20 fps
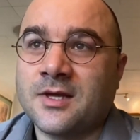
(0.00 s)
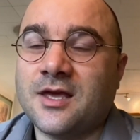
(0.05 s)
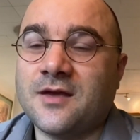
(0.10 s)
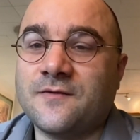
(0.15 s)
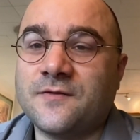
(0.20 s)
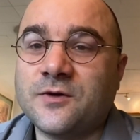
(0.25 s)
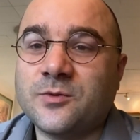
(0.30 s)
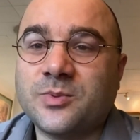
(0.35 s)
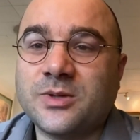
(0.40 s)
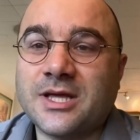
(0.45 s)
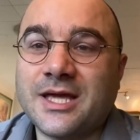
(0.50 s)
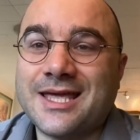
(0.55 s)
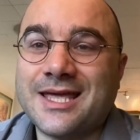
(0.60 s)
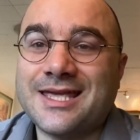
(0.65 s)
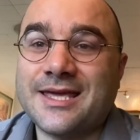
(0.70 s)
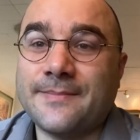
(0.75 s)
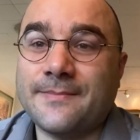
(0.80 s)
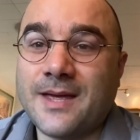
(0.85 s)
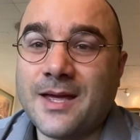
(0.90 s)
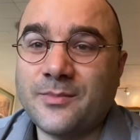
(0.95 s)
If you're
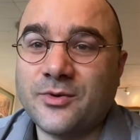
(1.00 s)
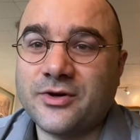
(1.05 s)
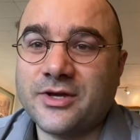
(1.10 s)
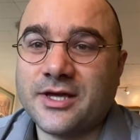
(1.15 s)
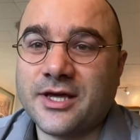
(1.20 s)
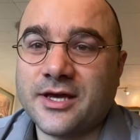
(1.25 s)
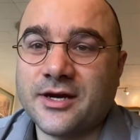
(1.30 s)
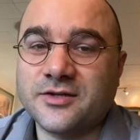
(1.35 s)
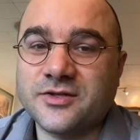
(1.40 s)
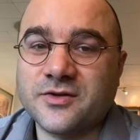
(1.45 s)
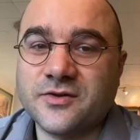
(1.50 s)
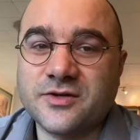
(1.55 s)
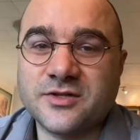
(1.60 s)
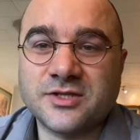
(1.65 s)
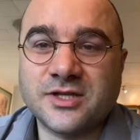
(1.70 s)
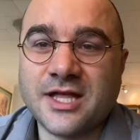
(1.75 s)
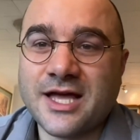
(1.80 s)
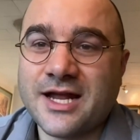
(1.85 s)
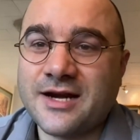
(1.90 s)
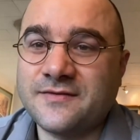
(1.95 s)
playing in memory care, so
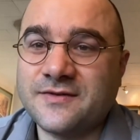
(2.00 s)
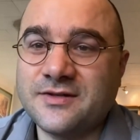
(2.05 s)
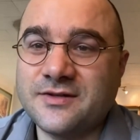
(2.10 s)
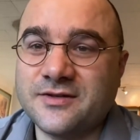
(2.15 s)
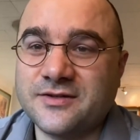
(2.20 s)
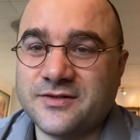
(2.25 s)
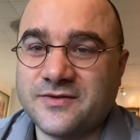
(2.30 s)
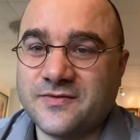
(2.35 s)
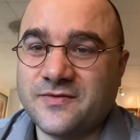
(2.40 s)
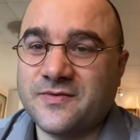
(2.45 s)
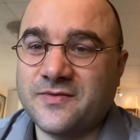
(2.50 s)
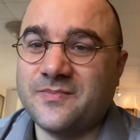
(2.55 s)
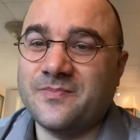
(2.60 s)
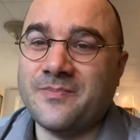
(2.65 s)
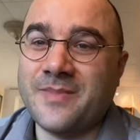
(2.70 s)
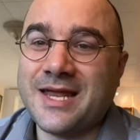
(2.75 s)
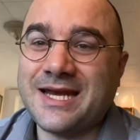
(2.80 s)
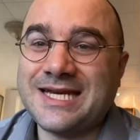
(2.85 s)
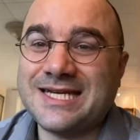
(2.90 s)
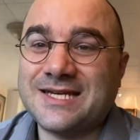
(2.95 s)
there's
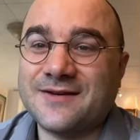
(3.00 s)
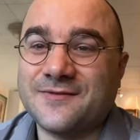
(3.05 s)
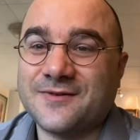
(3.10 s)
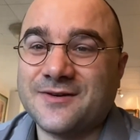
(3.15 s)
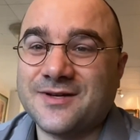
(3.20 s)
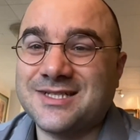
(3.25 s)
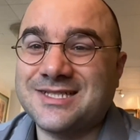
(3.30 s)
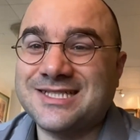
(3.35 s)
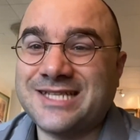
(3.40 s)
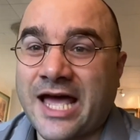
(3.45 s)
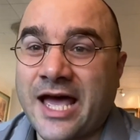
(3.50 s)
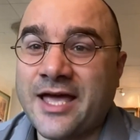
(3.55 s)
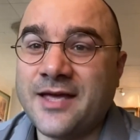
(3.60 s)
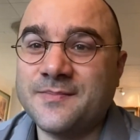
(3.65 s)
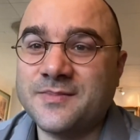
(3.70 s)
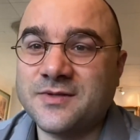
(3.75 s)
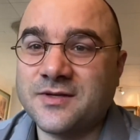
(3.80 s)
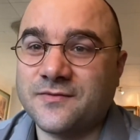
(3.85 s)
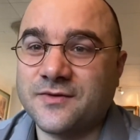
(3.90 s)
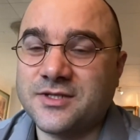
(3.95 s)
many different
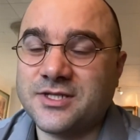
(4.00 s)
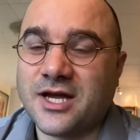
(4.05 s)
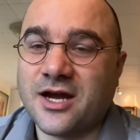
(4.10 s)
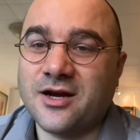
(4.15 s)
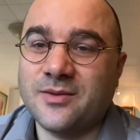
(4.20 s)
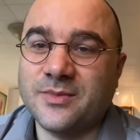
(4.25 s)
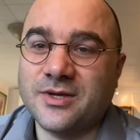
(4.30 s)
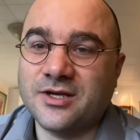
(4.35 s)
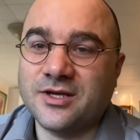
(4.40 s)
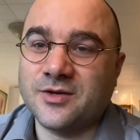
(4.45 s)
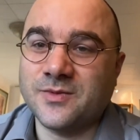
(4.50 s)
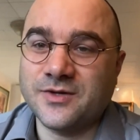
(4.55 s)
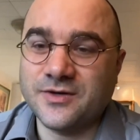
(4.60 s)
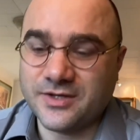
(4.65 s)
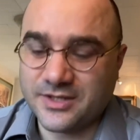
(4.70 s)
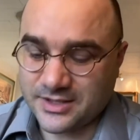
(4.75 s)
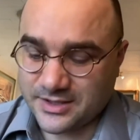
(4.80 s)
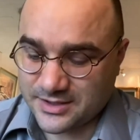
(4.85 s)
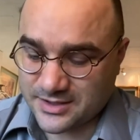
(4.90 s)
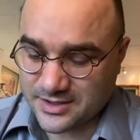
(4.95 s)
types of retirement
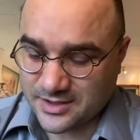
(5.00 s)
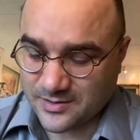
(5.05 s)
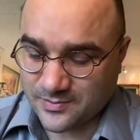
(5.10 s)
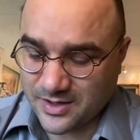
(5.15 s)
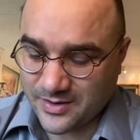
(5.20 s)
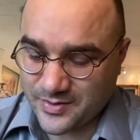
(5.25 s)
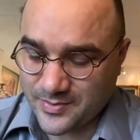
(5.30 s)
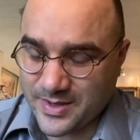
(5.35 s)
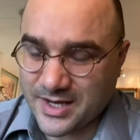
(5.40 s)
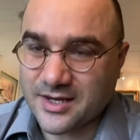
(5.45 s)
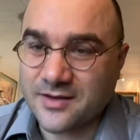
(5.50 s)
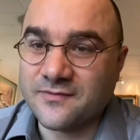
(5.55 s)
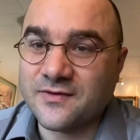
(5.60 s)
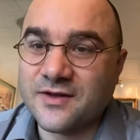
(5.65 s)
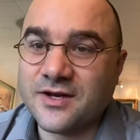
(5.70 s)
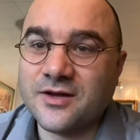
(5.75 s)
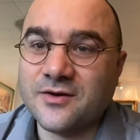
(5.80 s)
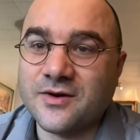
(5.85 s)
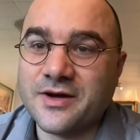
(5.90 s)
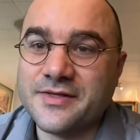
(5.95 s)
communities. I'll probably make a
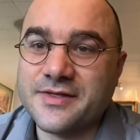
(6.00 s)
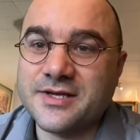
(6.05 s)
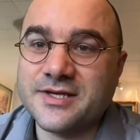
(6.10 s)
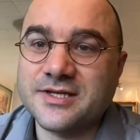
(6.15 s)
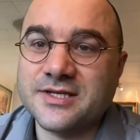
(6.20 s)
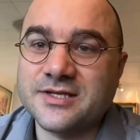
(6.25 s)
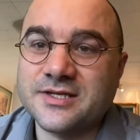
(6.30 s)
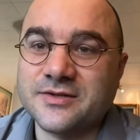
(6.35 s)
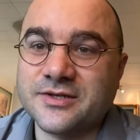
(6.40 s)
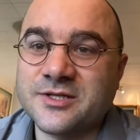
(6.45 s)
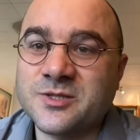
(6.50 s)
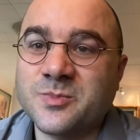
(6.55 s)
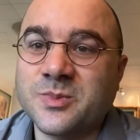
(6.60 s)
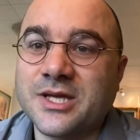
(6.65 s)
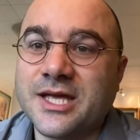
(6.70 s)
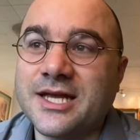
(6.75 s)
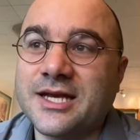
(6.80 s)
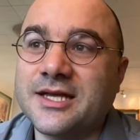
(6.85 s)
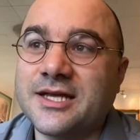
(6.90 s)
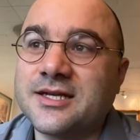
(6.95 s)
video on this to
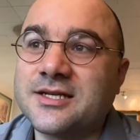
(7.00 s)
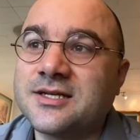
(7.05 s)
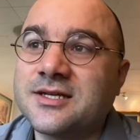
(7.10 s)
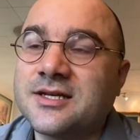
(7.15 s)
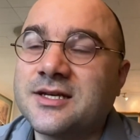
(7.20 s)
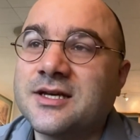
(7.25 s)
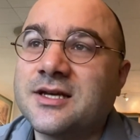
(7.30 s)
explain it.